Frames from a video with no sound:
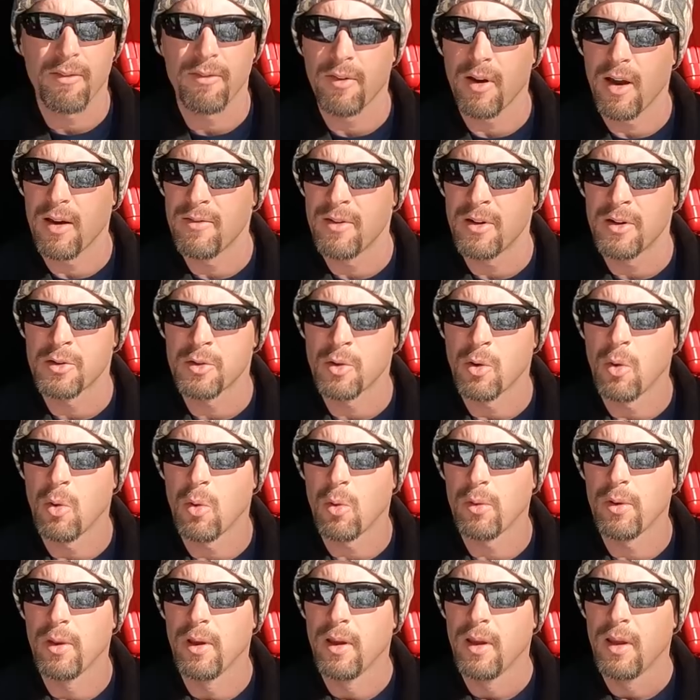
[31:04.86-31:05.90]
5 years
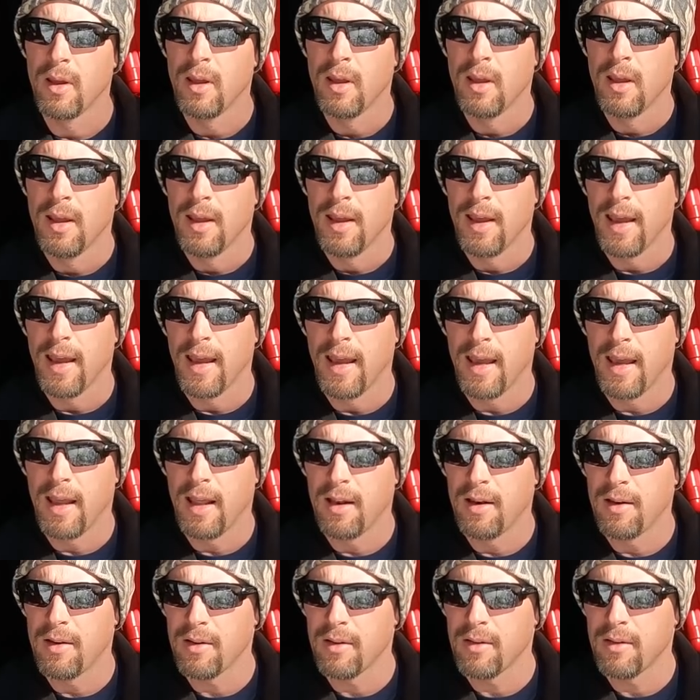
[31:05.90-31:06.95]
old,
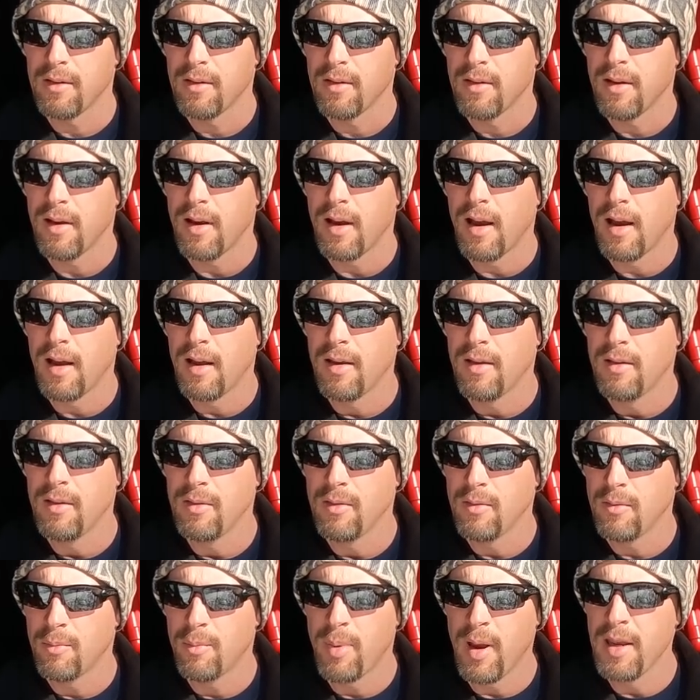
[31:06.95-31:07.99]
and
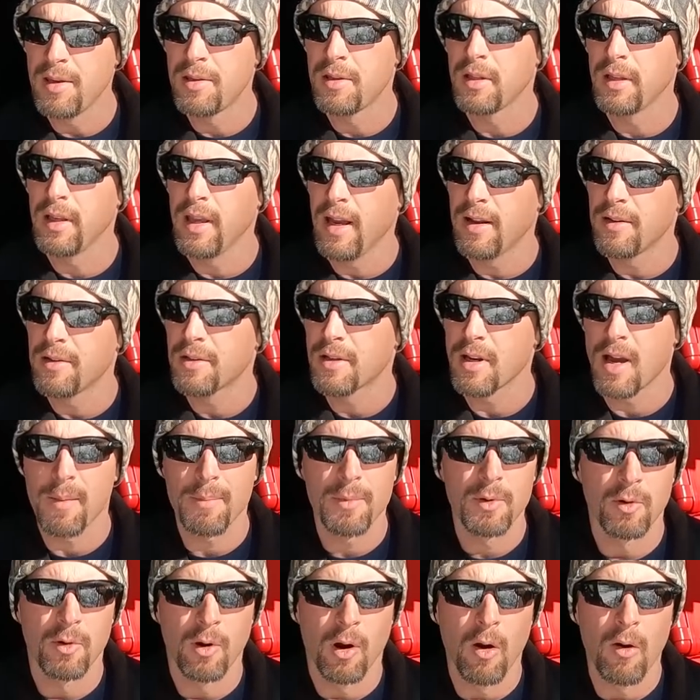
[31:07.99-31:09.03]
basically had
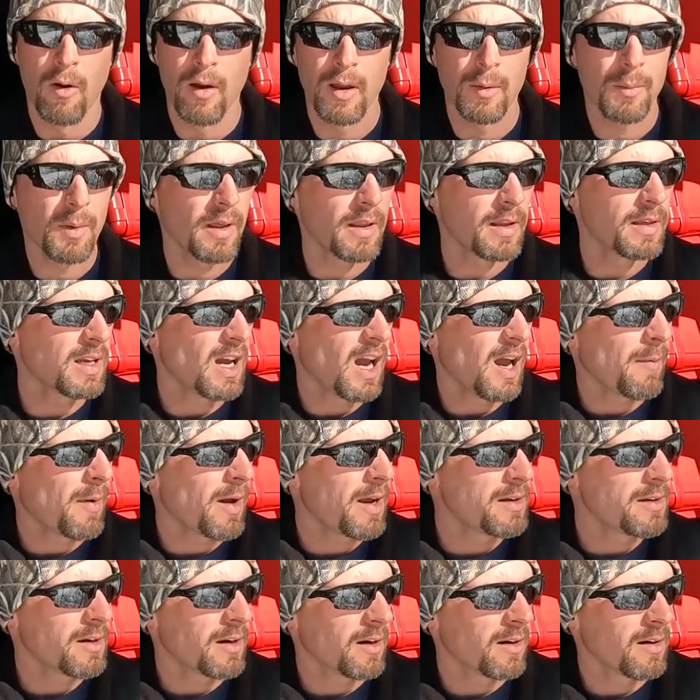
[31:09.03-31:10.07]
stopped growing by the time
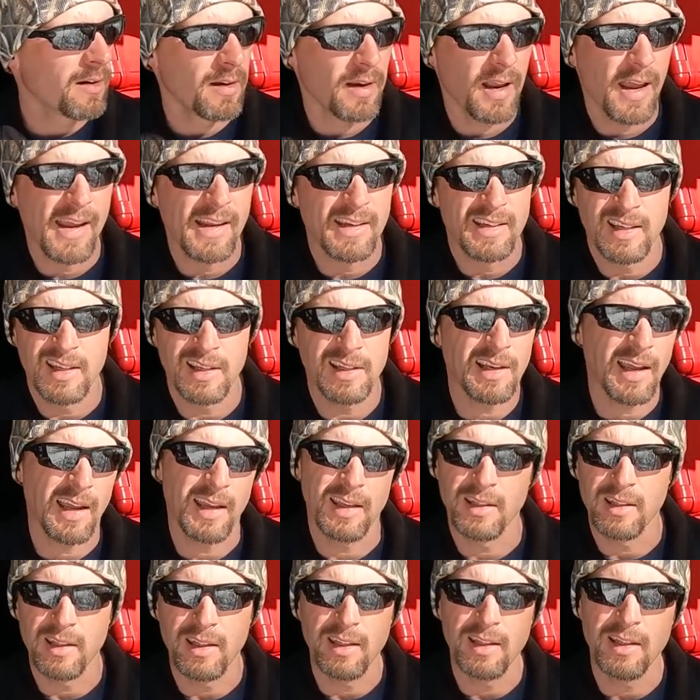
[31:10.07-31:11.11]
I turned 18,
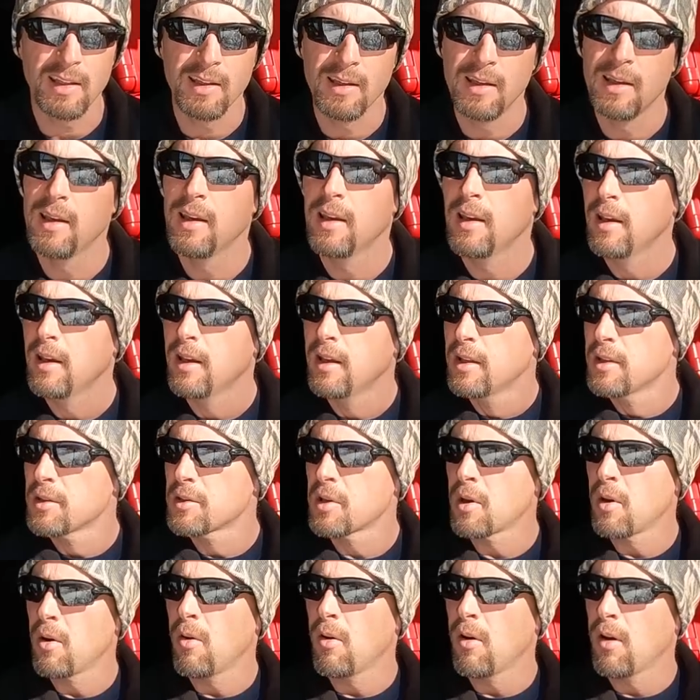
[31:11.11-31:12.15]
19.
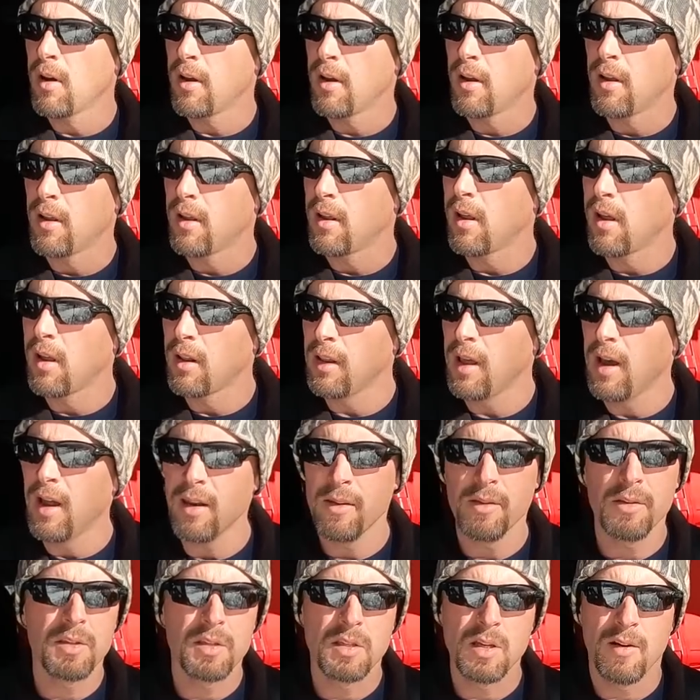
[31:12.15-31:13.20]
So a lot
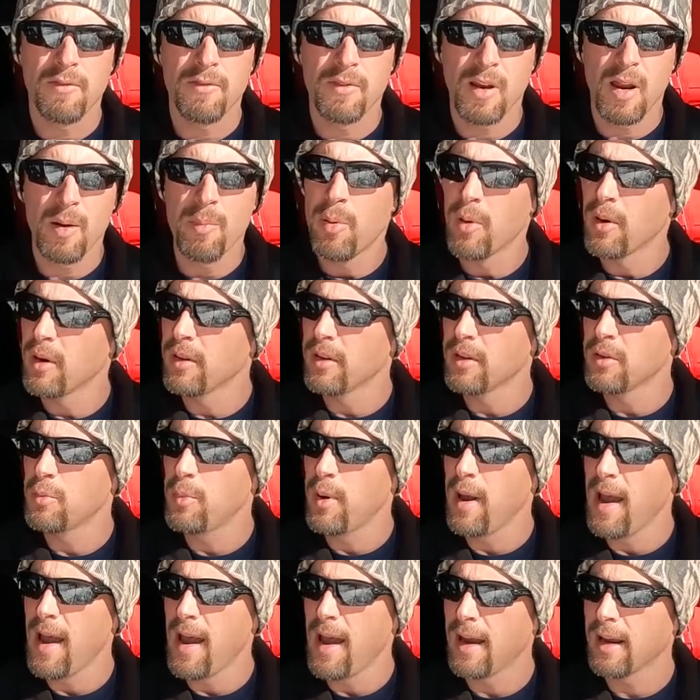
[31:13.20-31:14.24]
of the stuff that I put in these
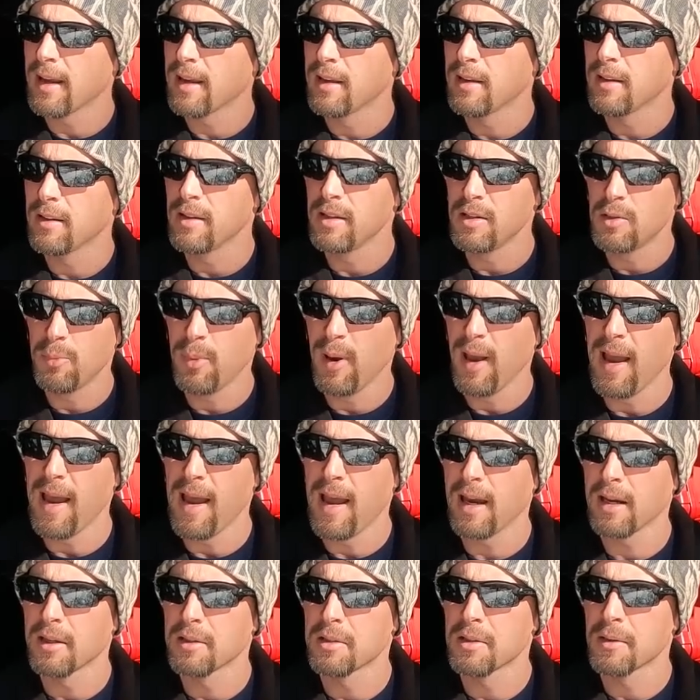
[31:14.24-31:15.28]

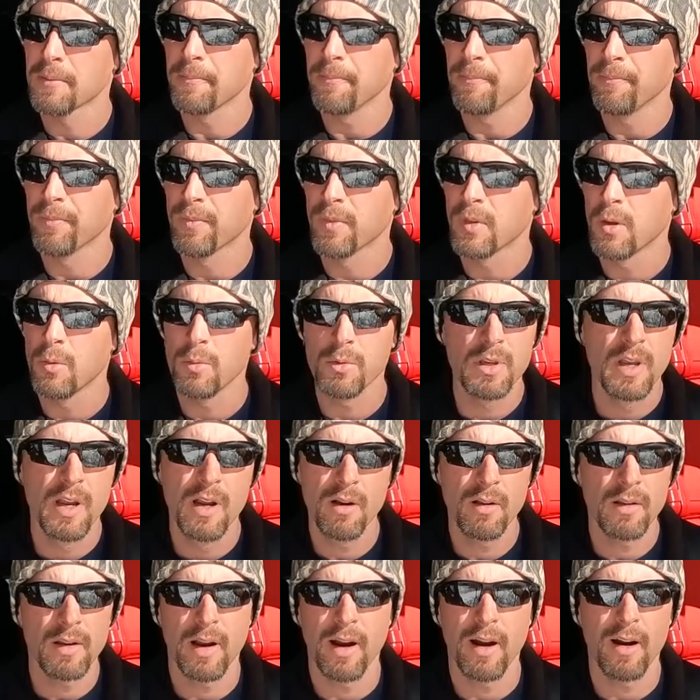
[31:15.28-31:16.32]
packs, was
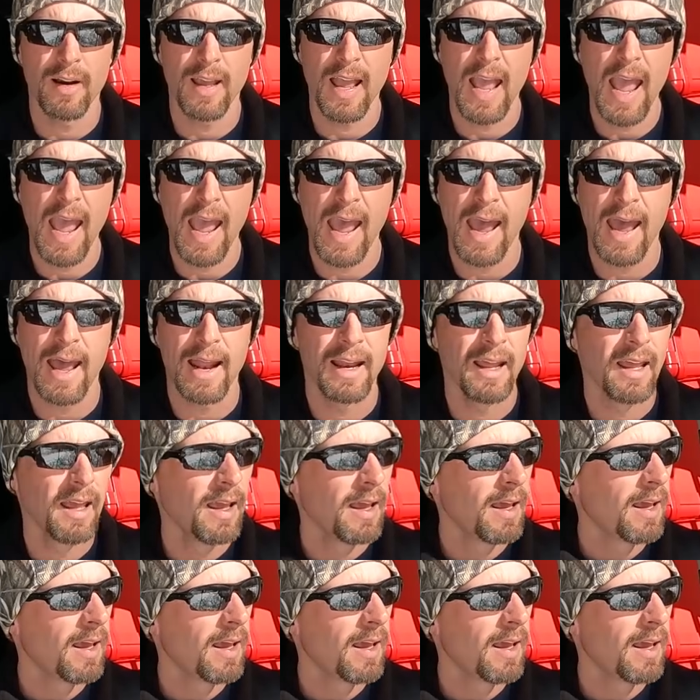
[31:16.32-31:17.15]
gear that I already had.